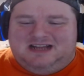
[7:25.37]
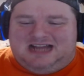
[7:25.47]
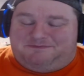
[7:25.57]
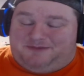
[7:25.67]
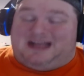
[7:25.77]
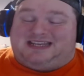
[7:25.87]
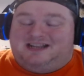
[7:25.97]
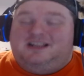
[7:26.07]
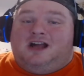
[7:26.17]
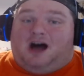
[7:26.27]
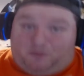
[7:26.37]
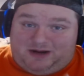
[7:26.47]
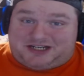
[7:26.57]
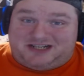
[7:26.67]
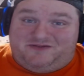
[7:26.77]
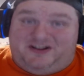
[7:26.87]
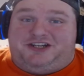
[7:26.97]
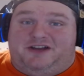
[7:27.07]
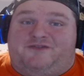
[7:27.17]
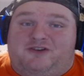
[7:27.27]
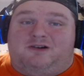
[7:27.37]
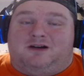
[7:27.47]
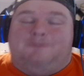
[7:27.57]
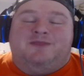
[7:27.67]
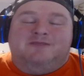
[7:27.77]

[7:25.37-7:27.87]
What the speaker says: But original video for